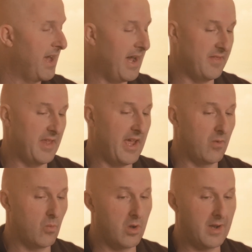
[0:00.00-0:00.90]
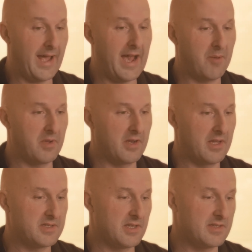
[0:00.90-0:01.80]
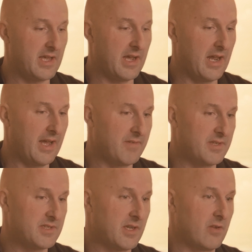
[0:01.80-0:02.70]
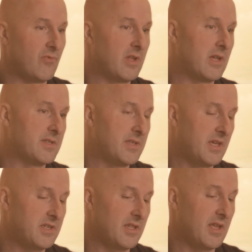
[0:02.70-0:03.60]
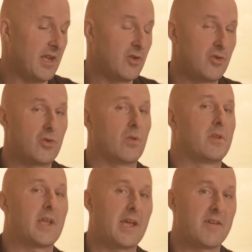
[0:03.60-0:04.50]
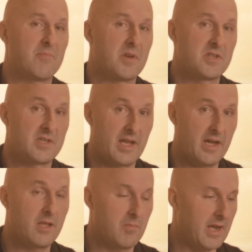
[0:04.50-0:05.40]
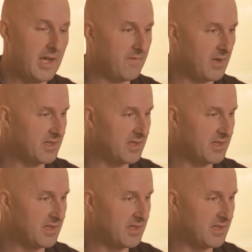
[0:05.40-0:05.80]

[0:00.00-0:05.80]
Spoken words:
And then what will happen is then I'll have the sudden realization that I don't have much time left,